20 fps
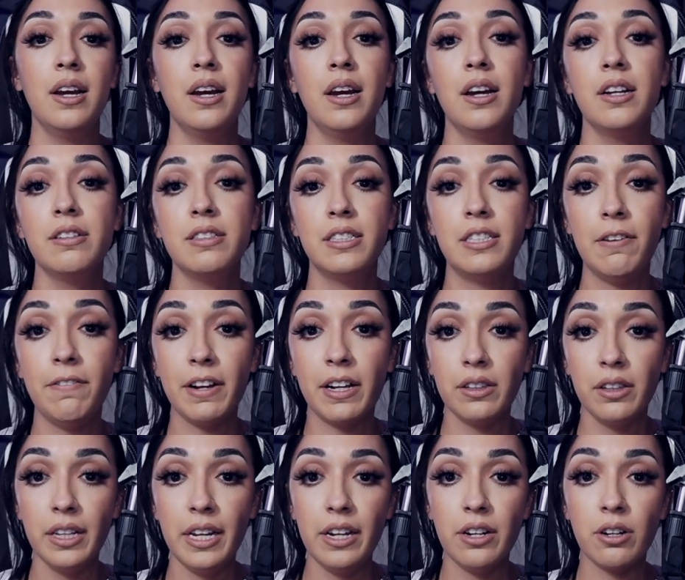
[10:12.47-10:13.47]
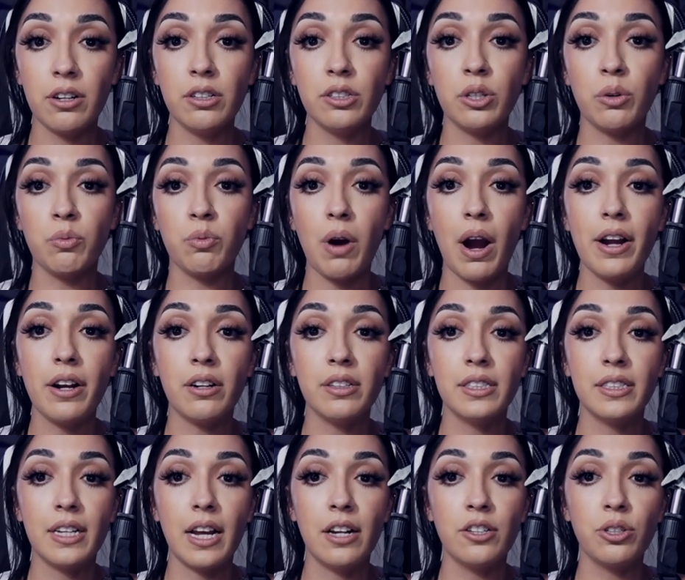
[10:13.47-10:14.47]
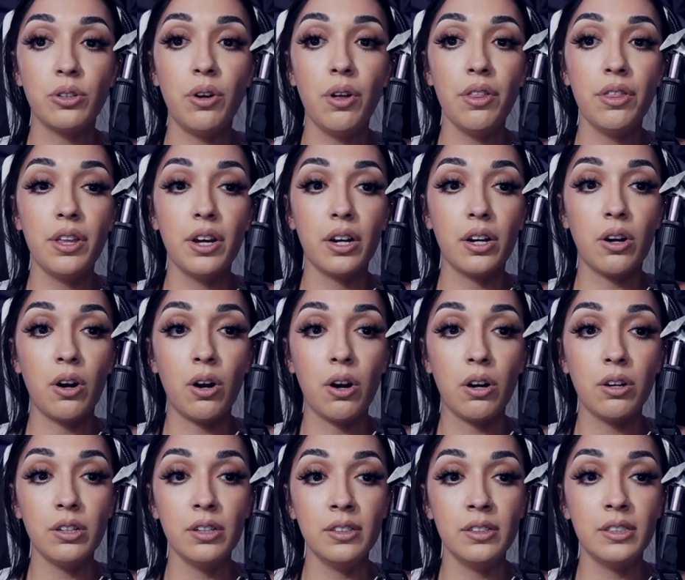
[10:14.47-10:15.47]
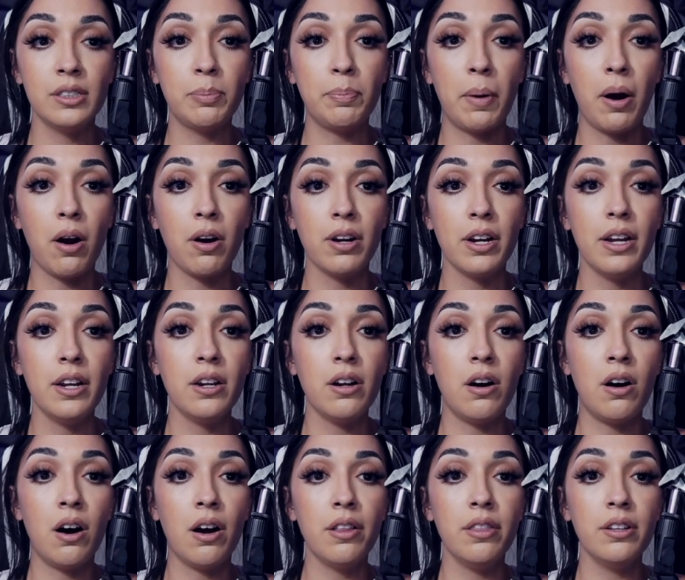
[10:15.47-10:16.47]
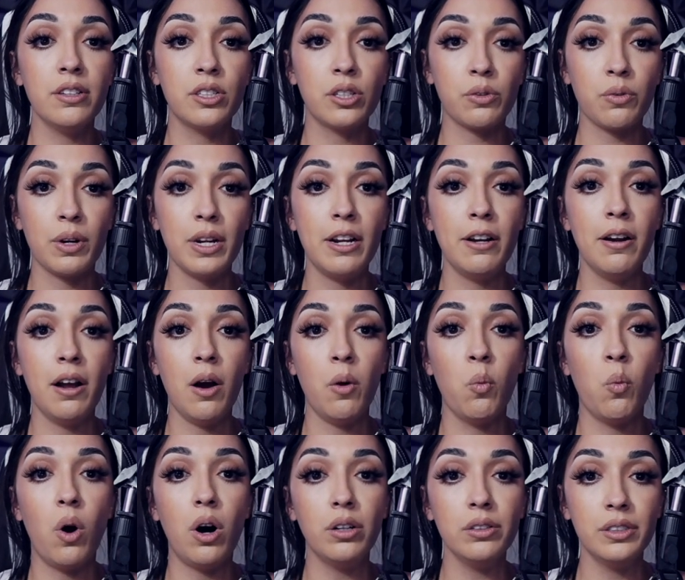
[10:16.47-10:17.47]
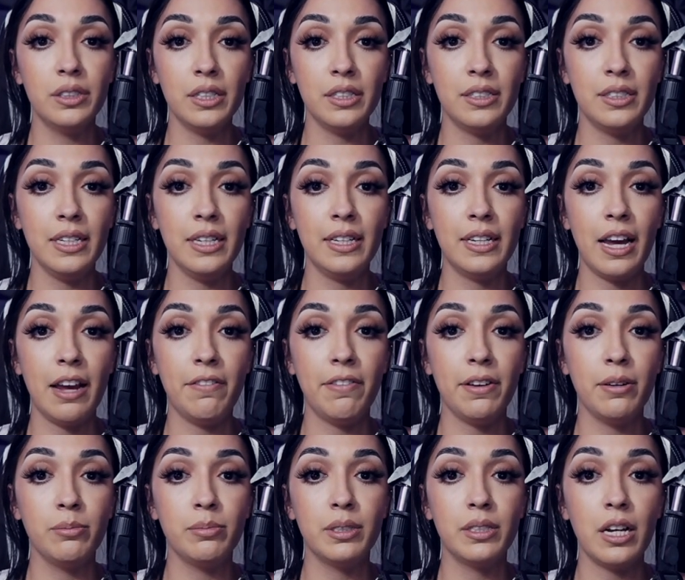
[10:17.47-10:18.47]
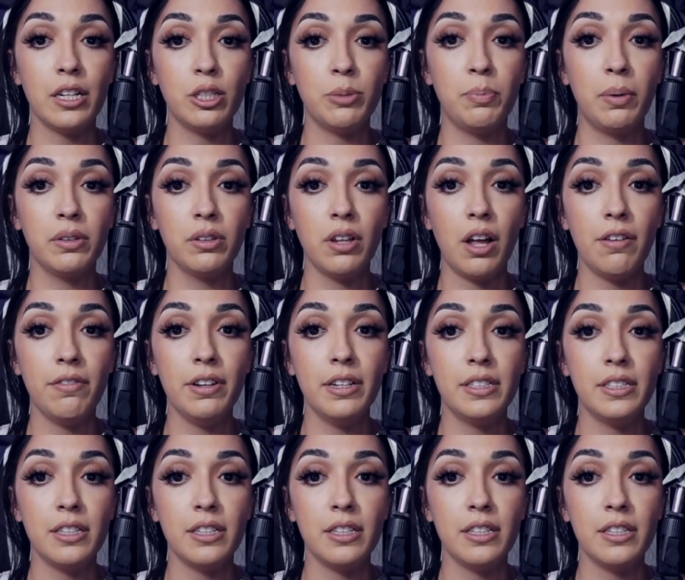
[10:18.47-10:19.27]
civic leaders, right on schedule. The curtains parted on the screen. Walt Disney gave him such beloved